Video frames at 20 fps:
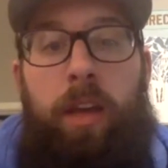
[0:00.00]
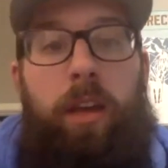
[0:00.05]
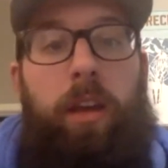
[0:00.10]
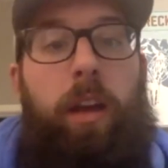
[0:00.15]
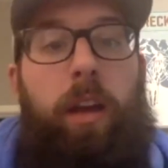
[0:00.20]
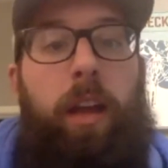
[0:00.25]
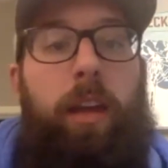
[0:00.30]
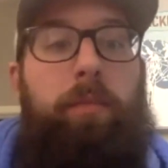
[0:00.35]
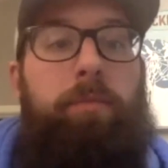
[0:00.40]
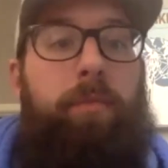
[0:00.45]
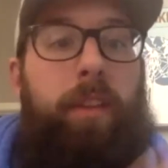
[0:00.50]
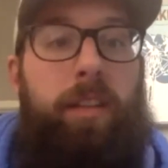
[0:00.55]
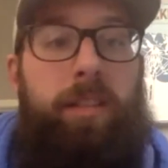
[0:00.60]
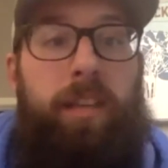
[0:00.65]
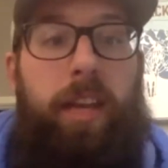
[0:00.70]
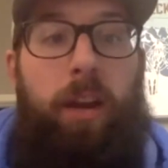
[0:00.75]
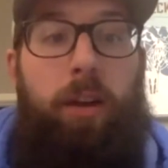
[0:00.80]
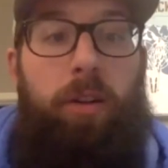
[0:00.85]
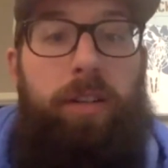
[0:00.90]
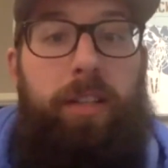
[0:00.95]
And it's
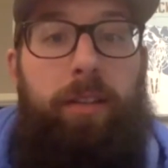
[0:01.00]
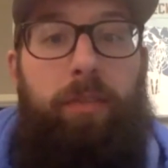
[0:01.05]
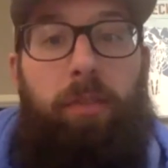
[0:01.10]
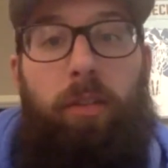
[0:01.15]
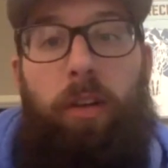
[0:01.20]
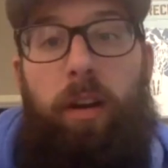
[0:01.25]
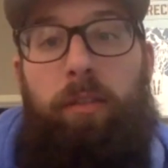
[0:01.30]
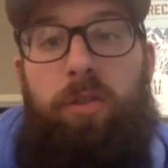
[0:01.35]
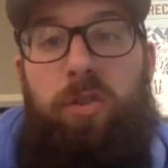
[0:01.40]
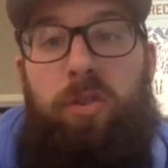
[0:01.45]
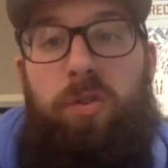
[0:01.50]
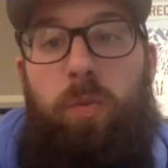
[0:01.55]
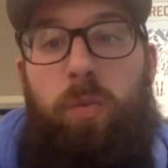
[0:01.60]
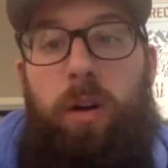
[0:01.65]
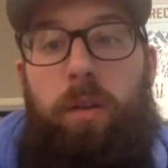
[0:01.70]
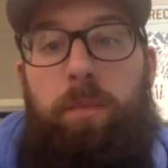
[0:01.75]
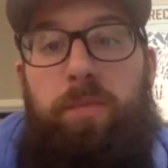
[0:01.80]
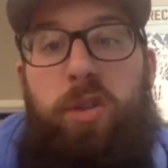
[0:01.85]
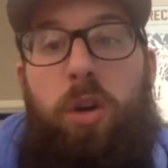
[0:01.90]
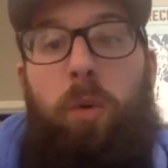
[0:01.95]
guaranteed forever as well.
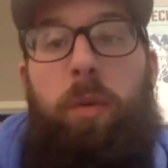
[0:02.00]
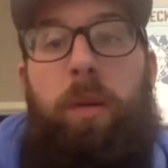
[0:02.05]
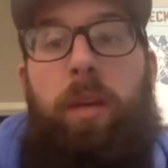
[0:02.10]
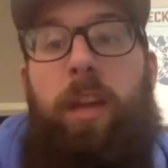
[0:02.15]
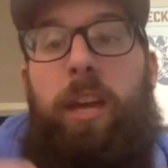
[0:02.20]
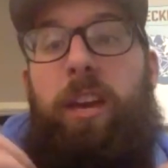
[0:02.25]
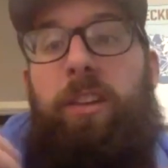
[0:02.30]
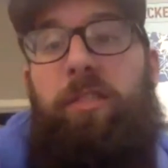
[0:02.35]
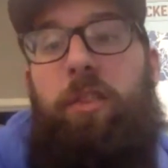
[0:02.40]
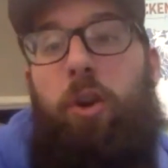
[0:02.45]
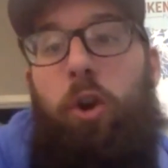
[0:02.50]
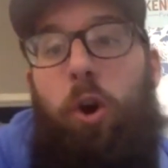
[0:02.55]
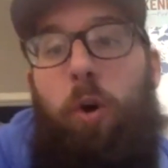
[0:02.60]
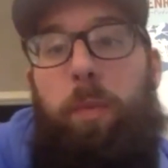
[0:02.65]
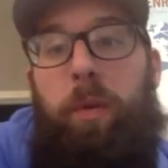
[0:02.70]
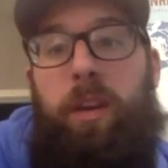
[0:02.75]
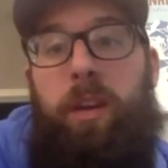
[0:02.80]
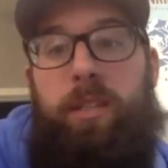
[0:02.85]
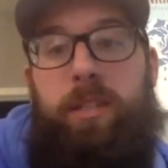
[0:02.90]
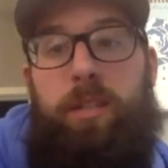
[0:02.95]
So if you're open
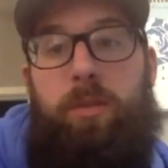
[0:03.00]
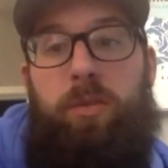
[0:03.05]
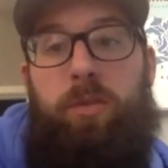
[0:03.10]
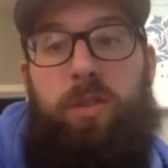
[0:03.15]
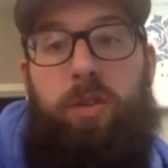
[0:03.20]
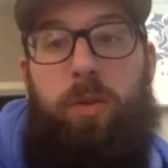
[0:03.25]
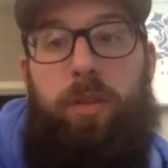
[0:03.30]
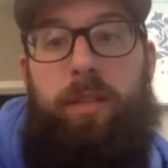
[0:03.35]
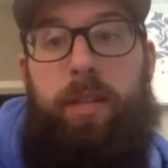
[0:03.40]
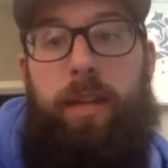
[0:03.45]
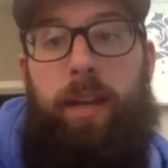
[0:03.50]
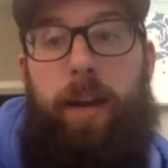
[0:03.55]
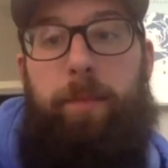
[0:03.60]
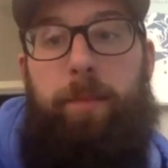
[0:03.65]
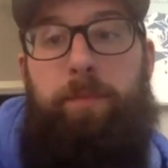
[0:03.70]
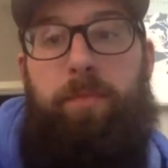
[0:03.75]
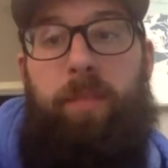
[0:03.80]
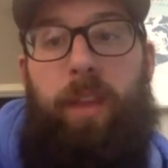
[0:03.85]
to it today,